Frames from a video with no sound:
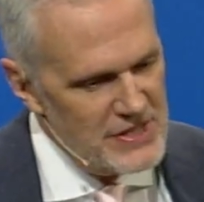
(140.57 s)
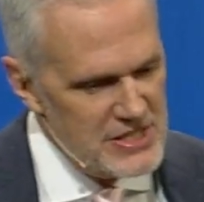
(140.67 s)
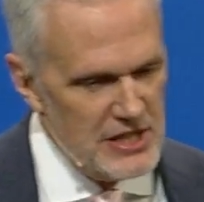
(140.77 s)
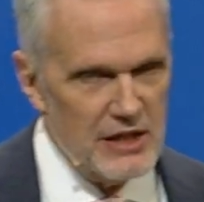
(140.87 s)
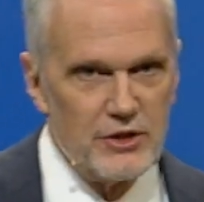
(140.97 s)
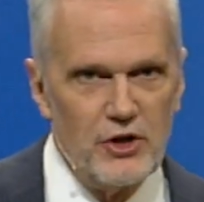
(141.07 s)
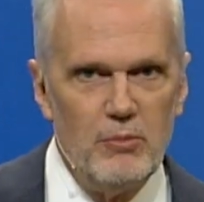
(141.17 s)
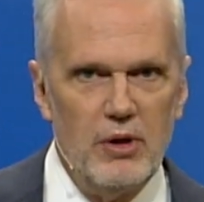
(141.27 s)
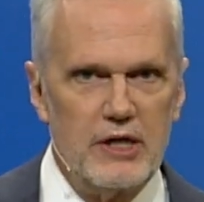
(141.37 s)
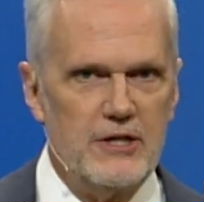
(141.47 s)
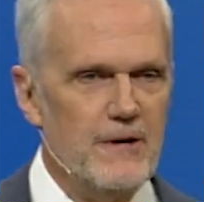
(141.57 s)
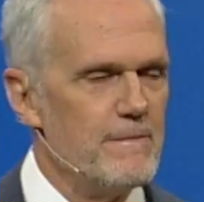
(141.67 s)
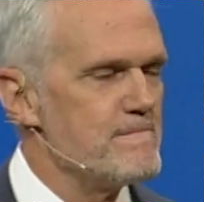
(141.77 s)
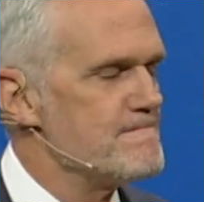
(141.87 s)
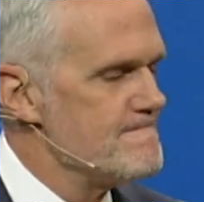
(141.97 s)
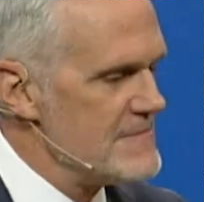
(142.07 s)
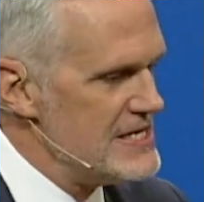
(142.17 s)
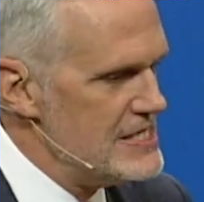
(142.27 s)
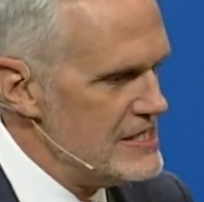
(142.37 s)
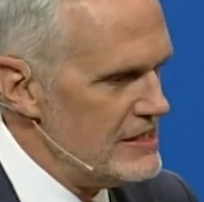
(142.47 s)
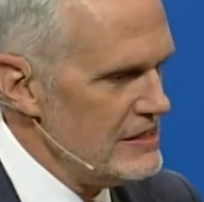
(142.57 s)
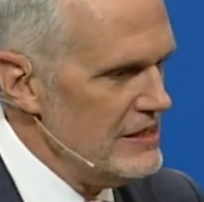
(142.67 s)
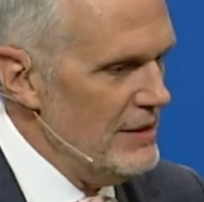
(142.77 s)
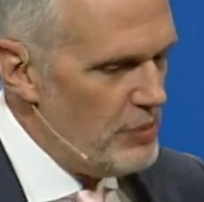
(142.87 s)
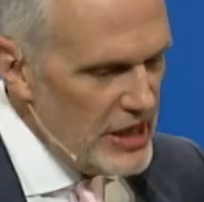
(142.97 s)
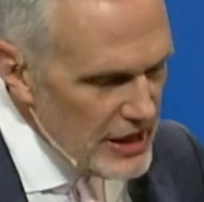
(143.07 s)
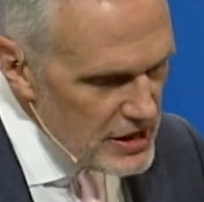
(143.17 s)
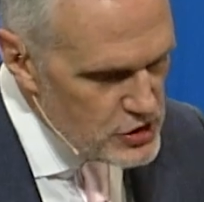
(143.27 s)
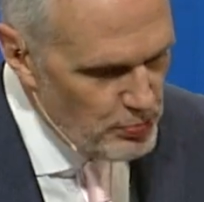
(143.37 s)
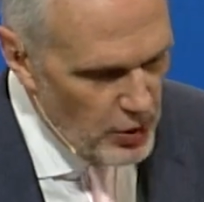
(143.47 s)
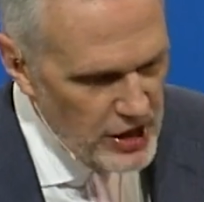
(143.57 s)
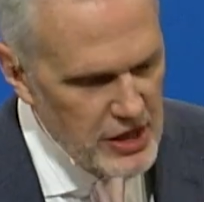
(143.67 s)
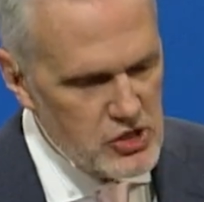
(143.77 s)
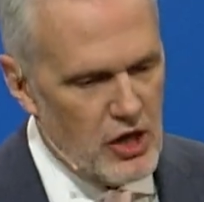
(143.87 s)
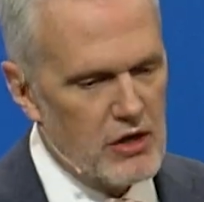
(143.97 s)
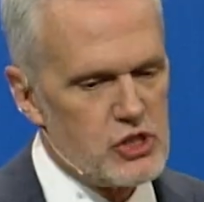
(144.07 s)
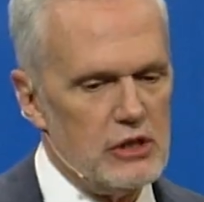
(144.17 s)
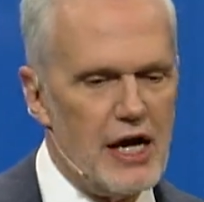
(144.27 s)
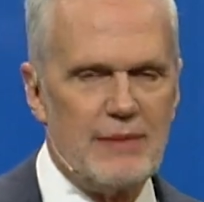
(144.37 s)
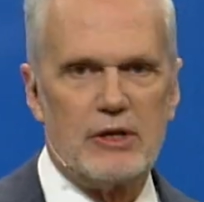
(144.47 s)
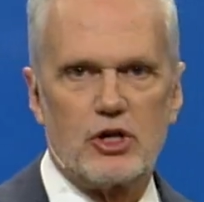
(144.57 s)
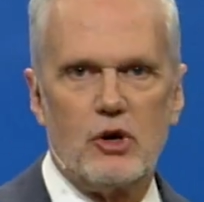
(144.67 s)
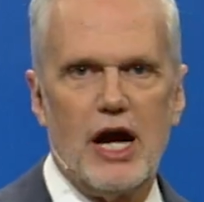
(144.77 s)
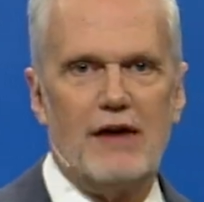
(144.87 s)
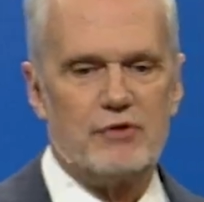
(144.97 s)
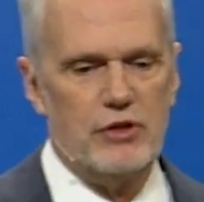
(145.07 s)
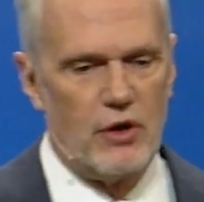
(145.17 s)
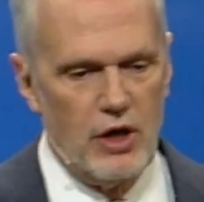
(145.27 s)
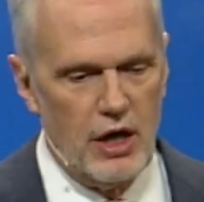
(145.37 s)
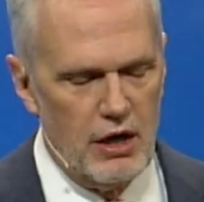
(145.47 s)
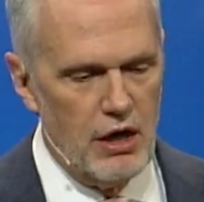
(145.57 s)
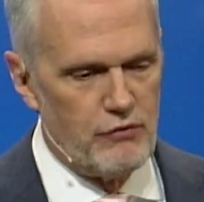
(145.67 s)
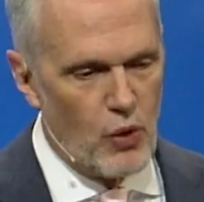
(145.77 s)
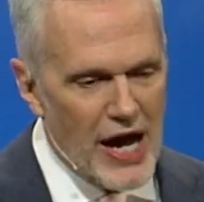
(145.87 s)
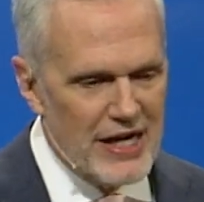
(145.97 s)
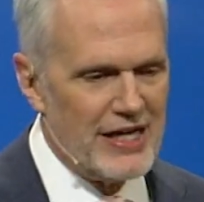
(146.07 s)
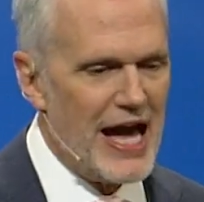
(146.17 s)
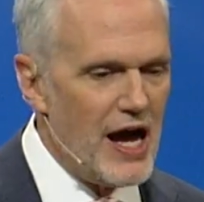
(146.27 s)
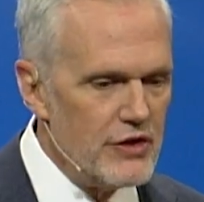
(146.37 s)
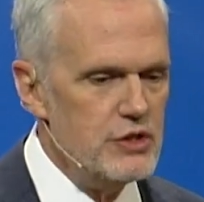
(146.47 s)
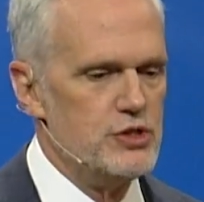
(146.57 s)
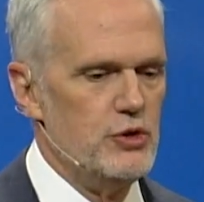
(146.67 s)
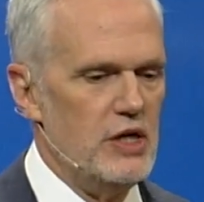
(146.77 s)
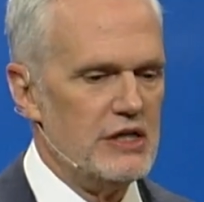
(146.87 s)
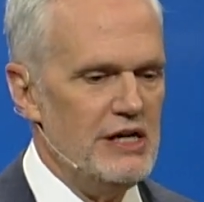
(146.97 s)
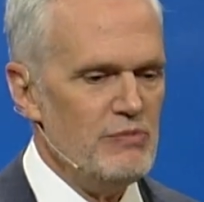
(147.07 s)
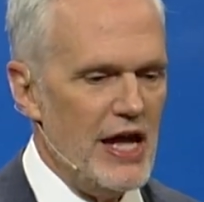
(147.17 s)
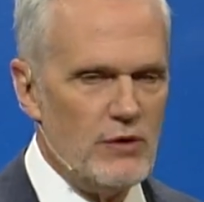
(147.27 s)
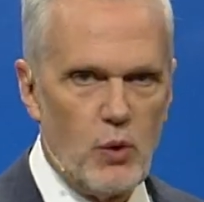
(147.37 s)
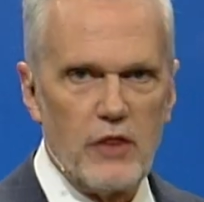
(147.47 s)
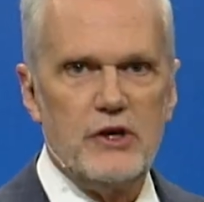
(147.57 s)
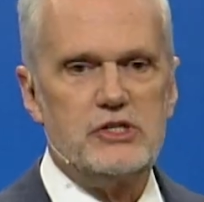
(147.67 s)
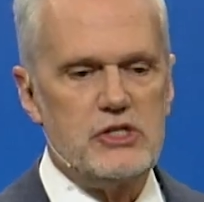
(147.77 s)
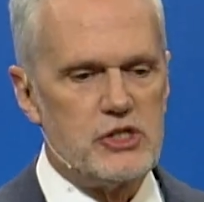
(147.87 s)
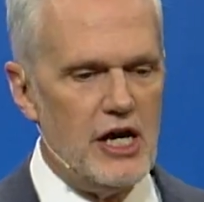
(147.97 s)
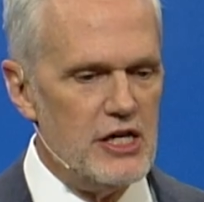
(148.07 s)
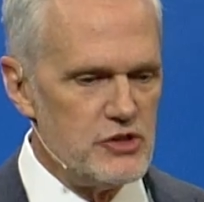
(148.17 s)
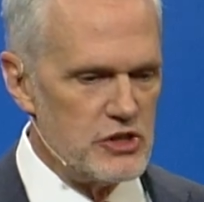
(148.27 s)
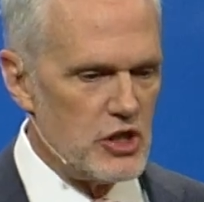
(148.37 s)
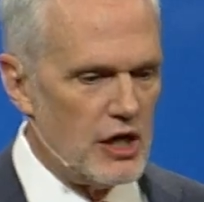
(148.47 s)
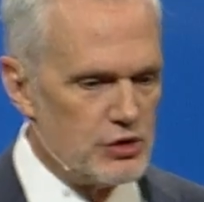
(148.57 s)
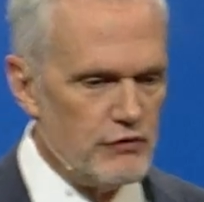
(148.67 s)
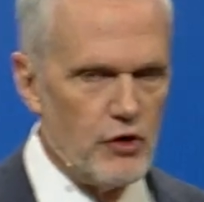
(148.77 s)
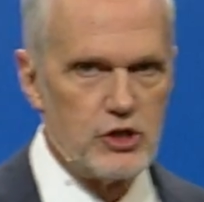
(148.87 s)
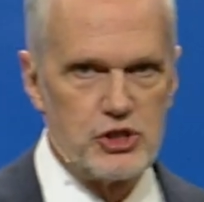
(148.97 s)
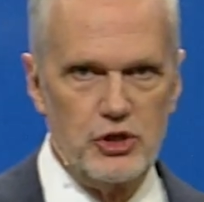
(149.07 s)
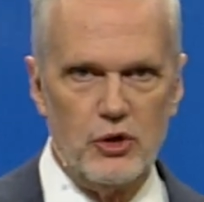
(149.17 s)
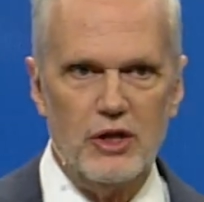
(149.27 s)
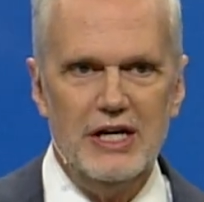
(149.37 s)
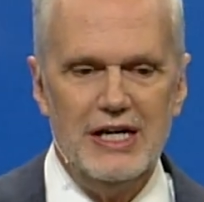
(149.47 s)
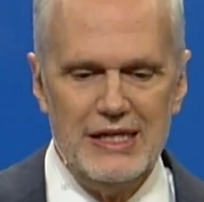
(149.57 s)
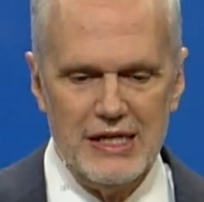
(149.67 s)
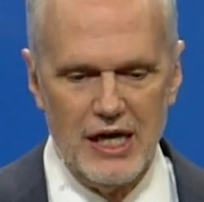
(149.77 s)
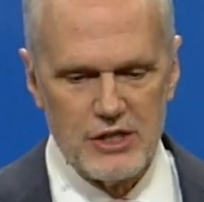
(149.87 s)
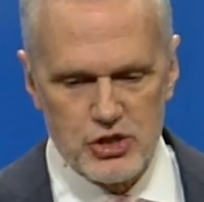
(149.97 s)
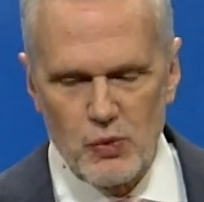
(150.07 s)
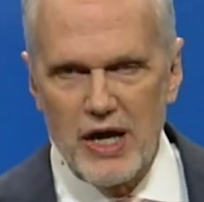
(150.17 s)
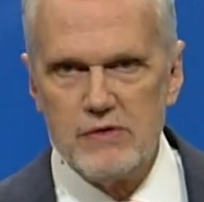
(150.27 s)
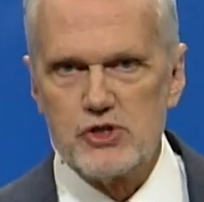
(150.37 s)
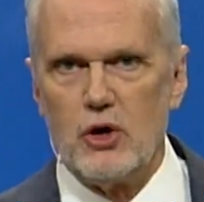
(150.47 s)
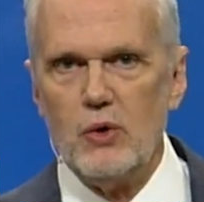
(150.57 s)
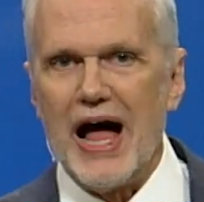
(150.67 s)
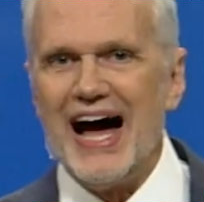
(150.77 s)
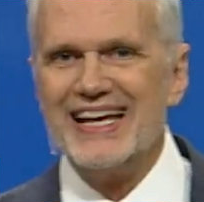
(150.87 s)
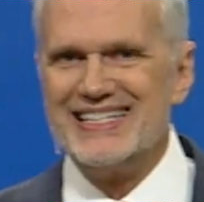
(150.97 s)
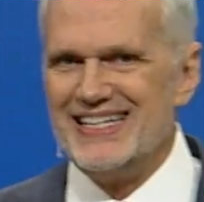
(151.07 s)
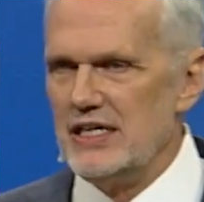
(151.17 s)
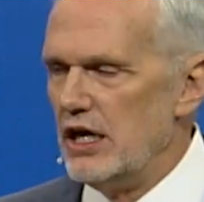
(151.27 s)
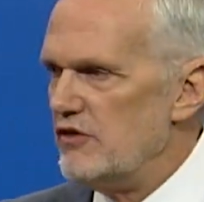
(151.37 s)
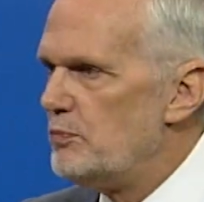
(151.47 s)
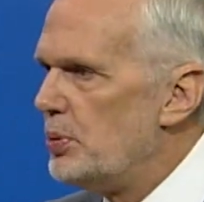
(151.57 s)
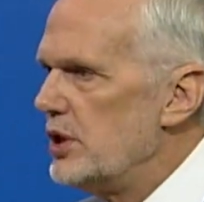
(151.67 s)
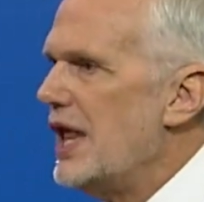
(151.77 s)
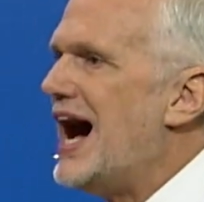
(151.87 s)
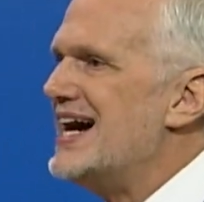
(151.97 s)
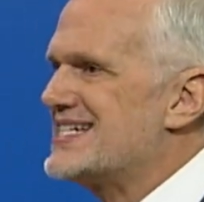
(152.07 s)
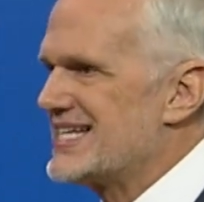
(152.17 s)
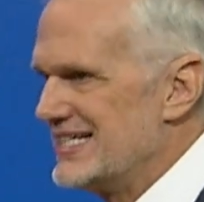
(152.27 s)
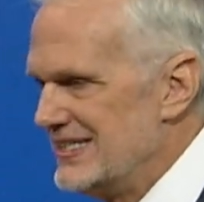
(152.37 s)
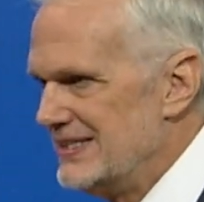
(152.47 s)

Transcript: selling your book here. But in his book, he talks a lot about the craft and of writing and how you do it. And one of the things he says is controversial, surrounds the whole idea of plot.